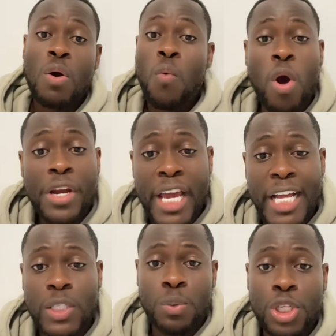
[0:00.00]
1
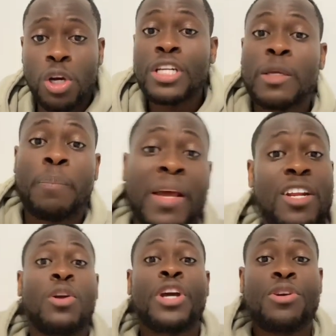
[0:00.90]
year tuition depending
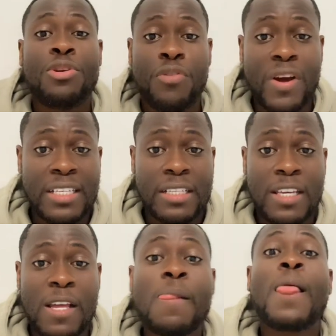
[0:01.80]
on the
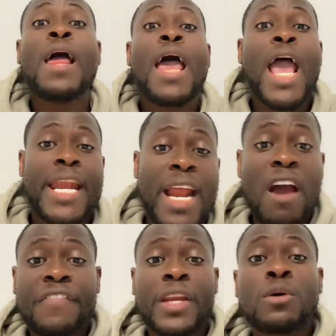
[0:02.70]
university, and
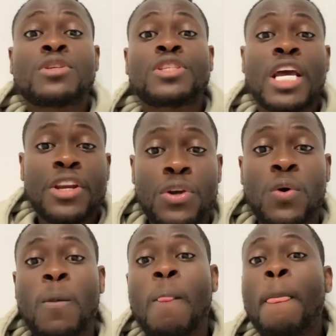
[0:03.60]
after they'll send you